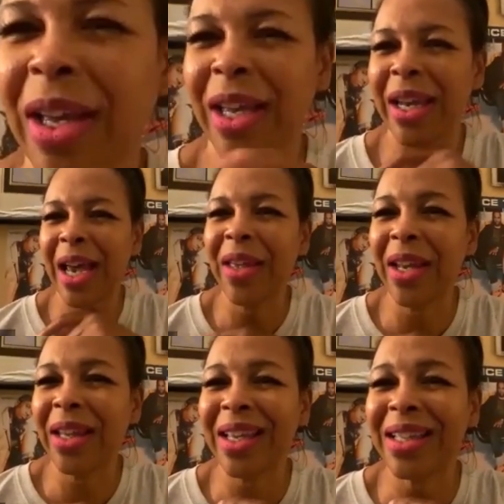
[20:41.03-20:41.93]
and have
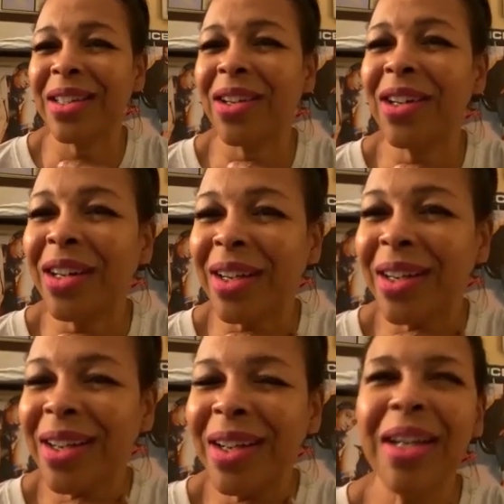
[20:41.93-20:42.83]
that like as the hook.
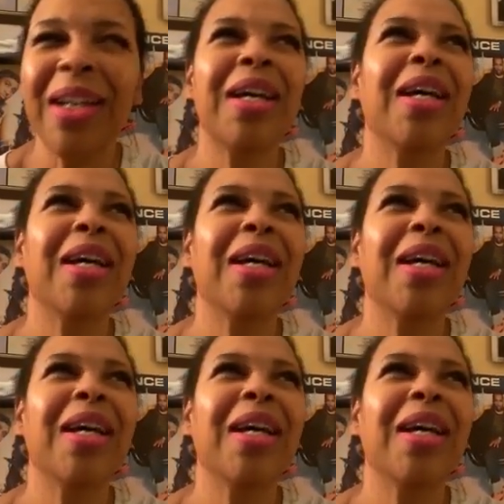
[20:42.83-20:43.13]
He